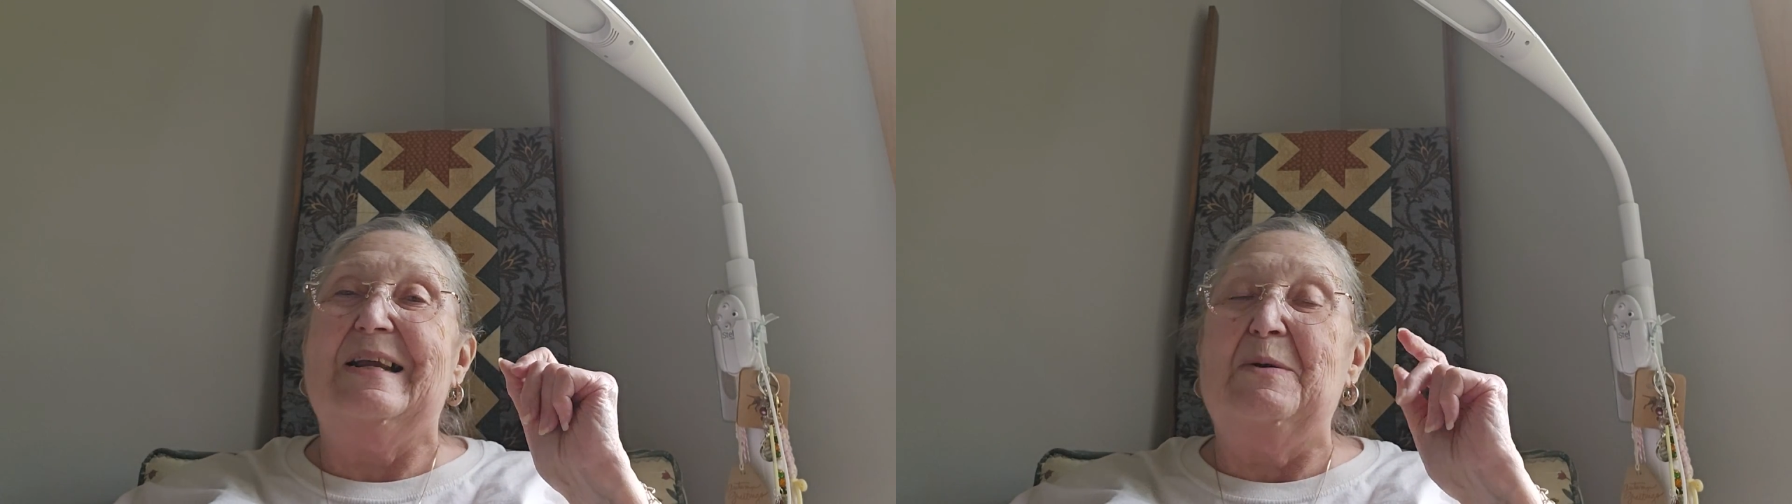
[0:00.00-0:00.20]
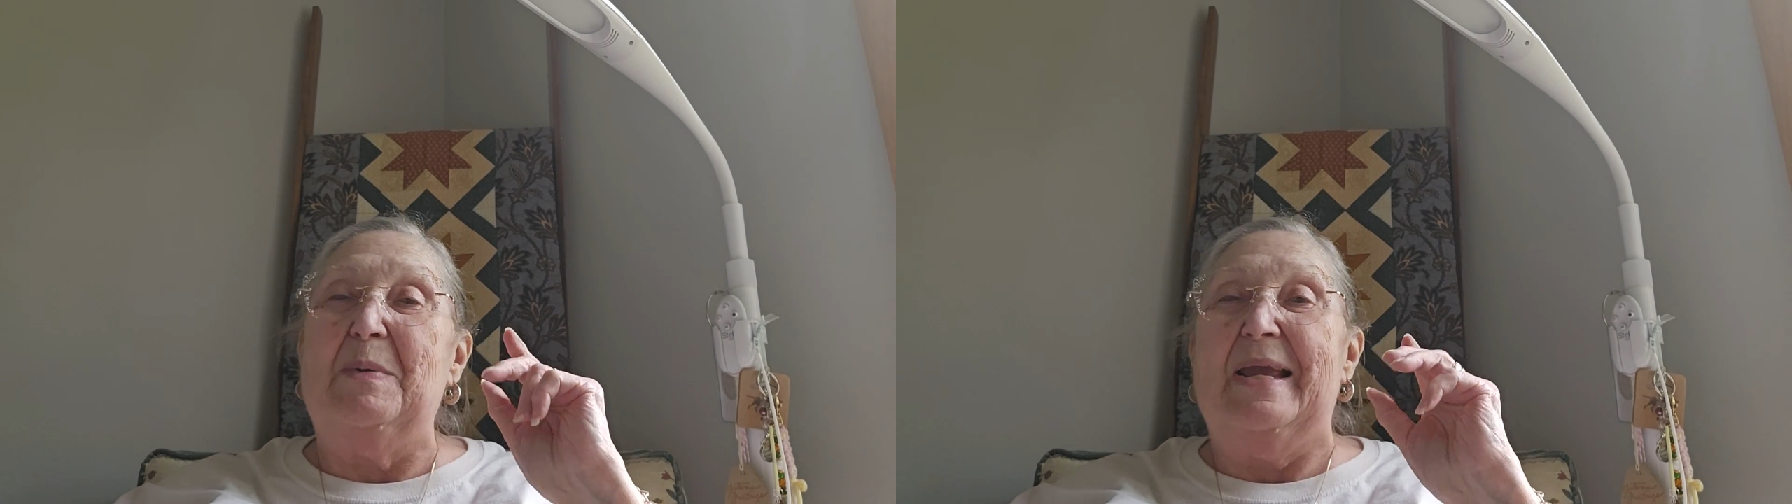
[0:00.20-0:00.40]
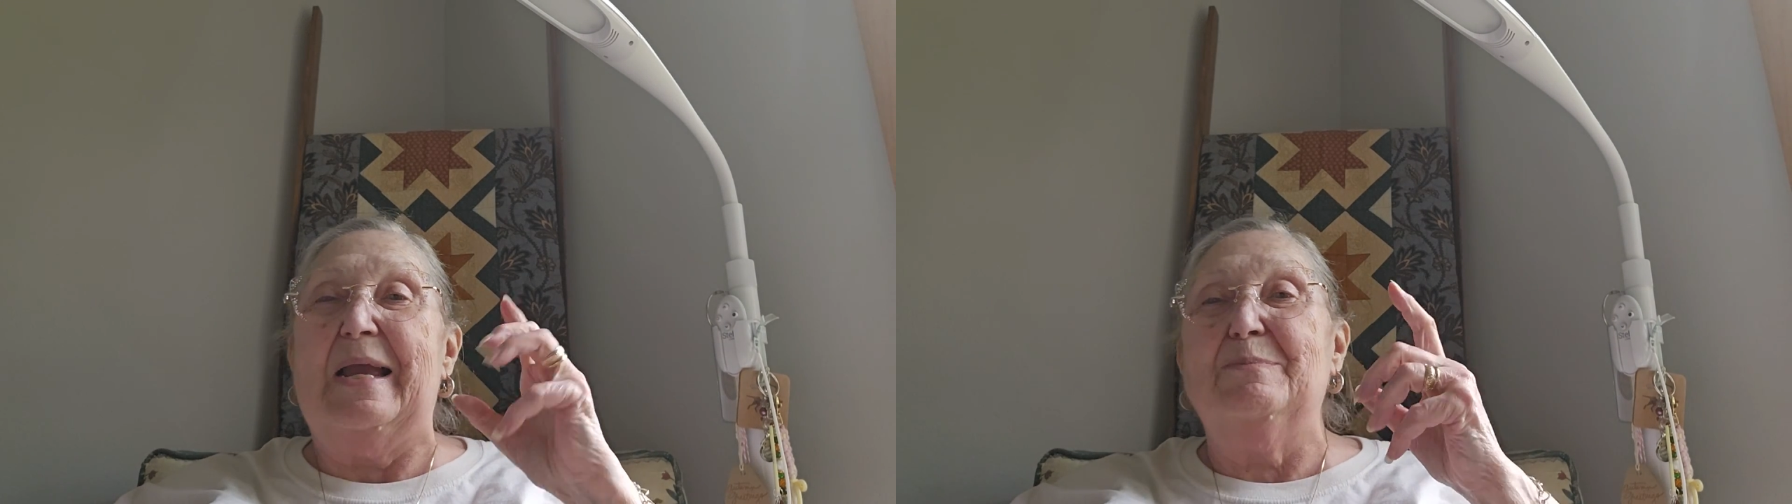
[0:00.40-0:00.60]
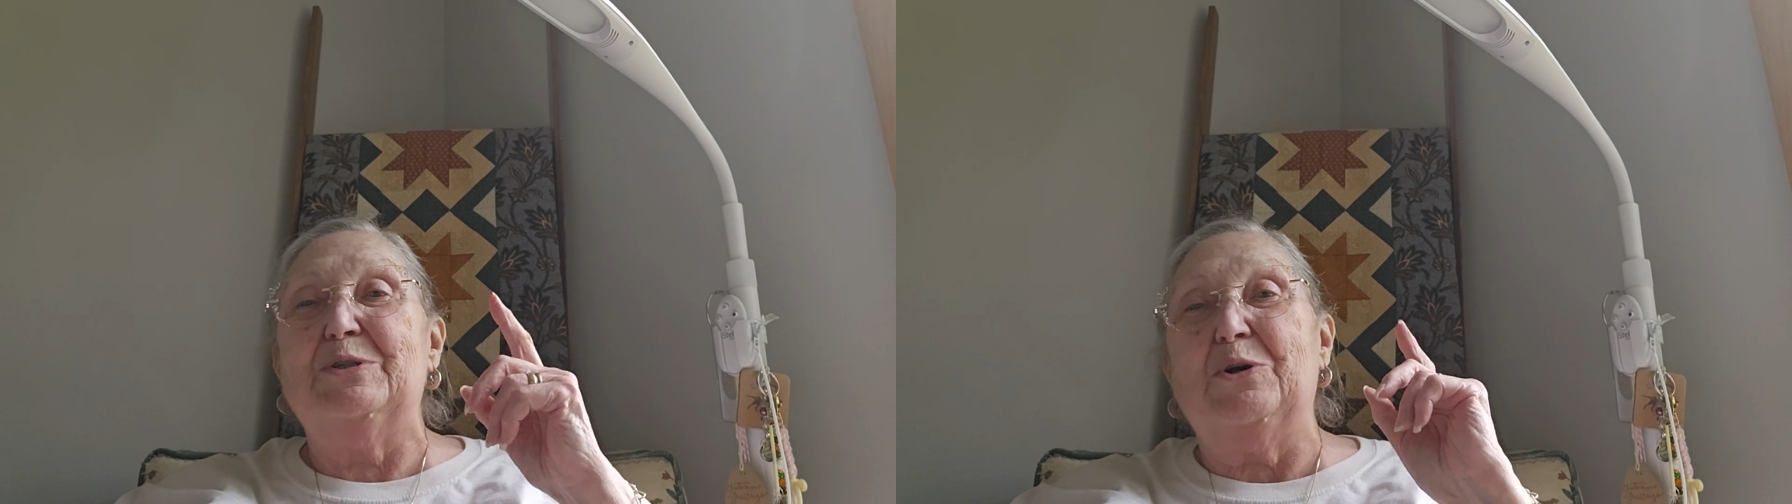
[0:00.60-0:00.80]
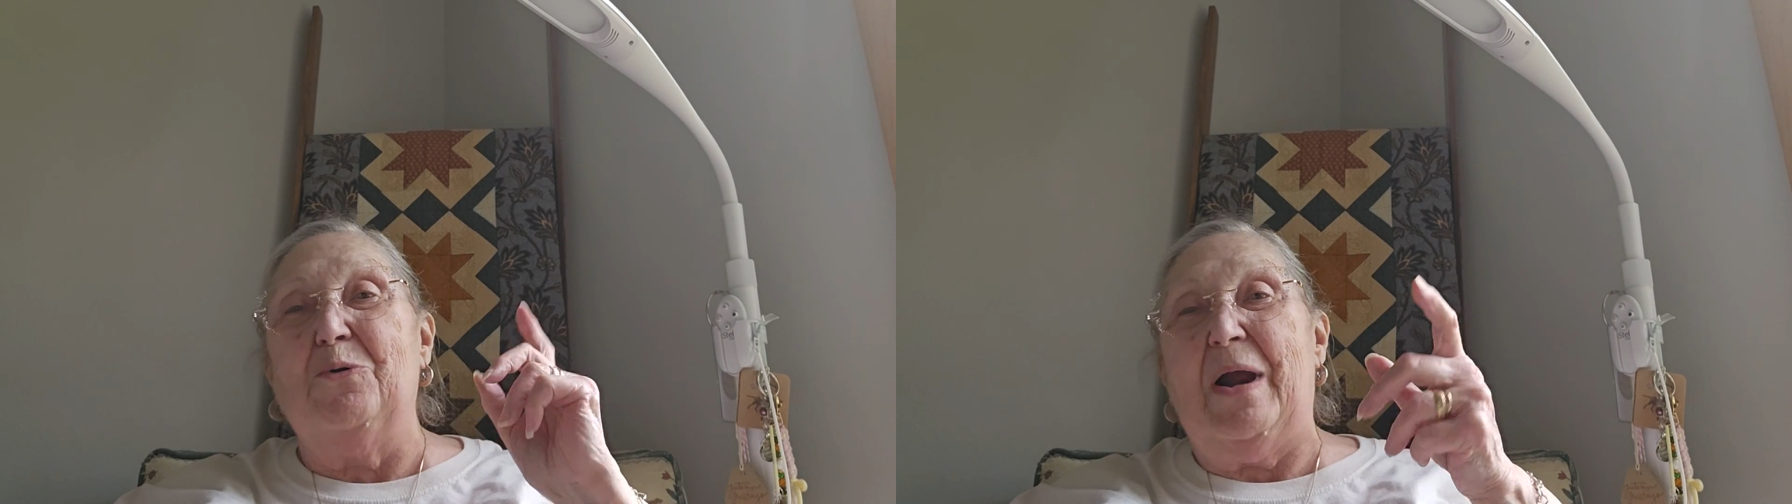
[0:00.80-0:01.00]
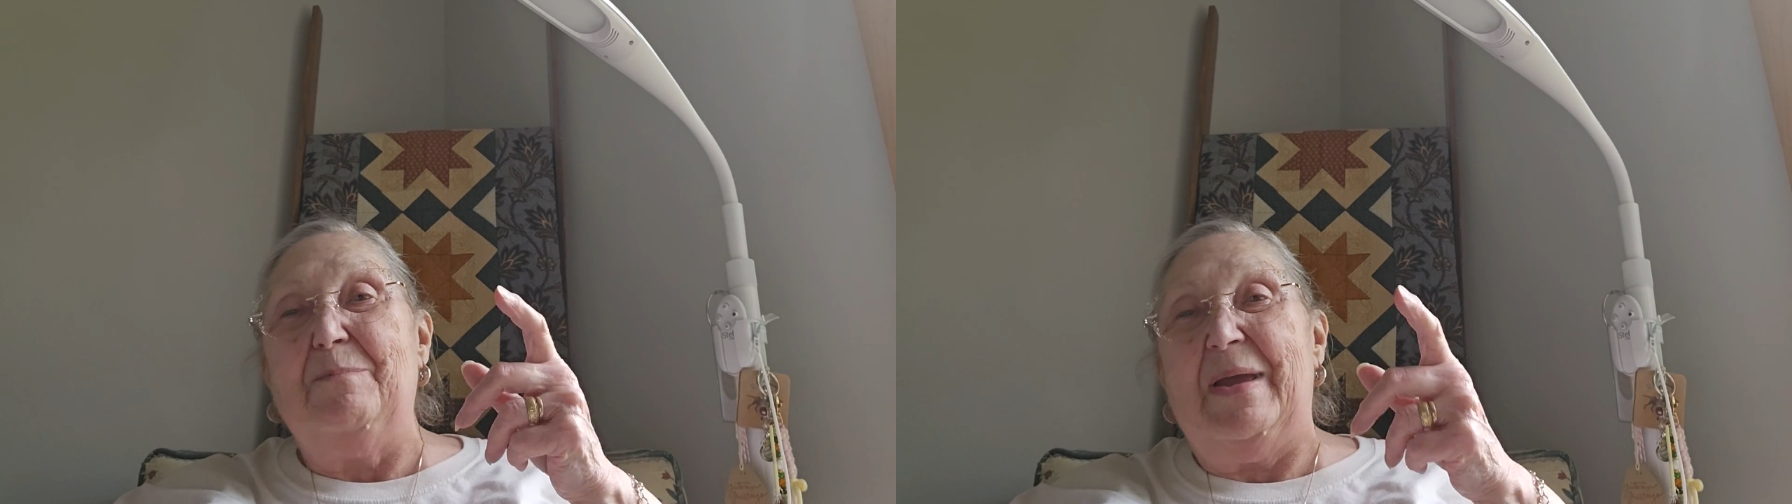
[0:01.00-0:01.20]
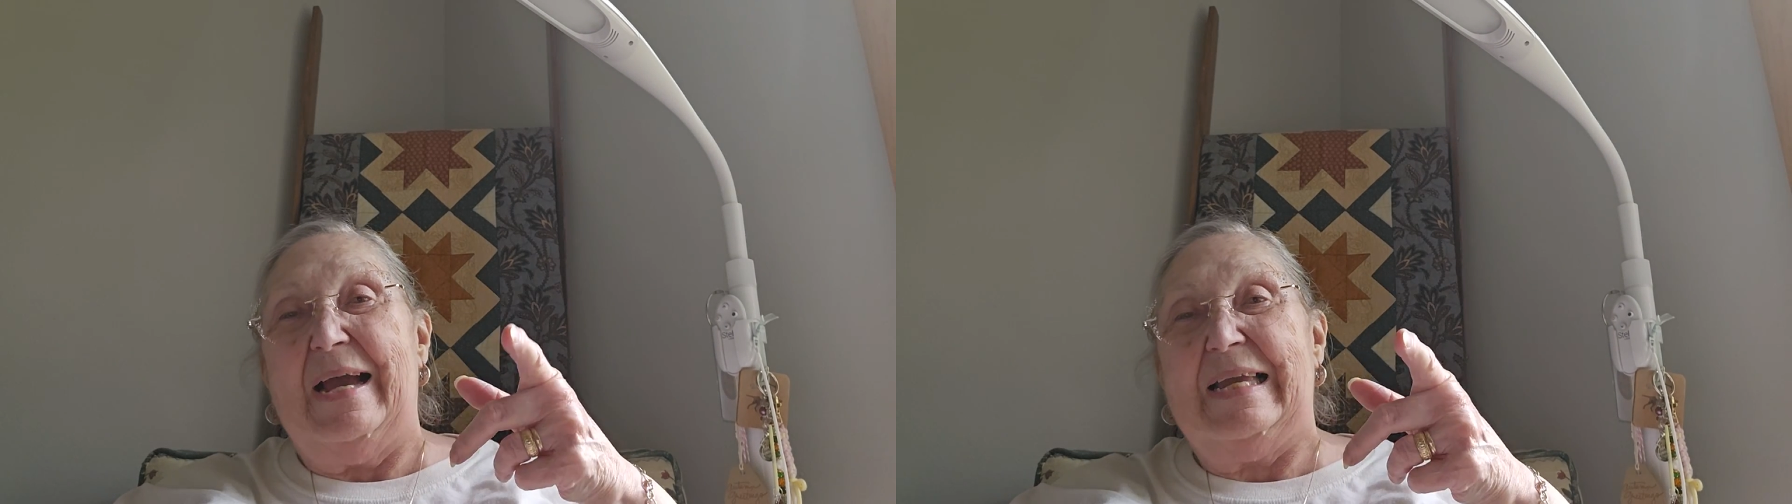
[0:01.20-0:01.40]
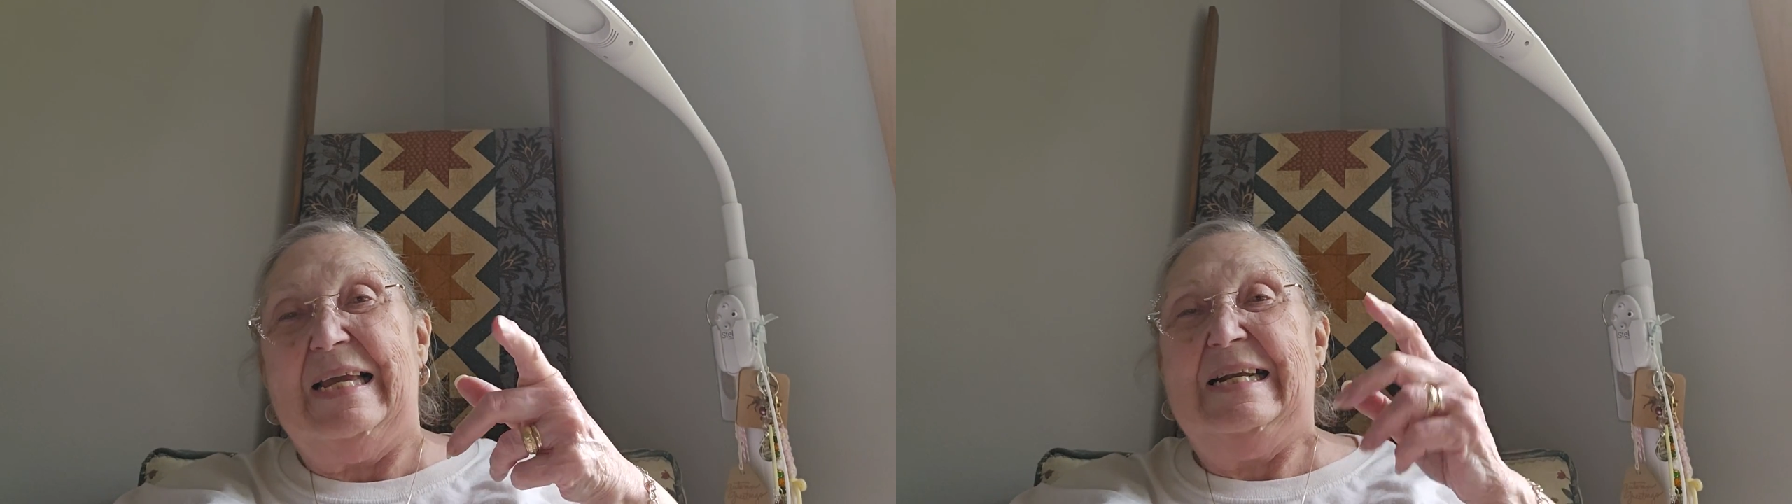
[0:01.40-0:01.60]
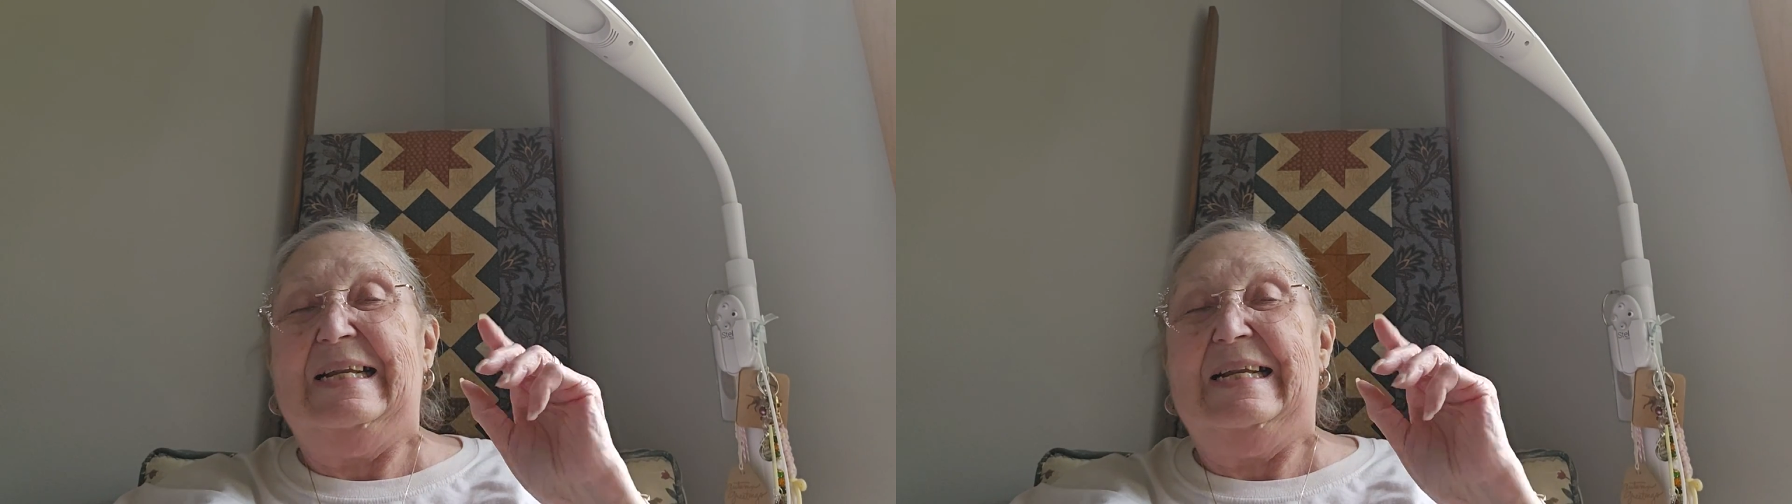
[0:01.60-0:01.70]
and being able to go right back in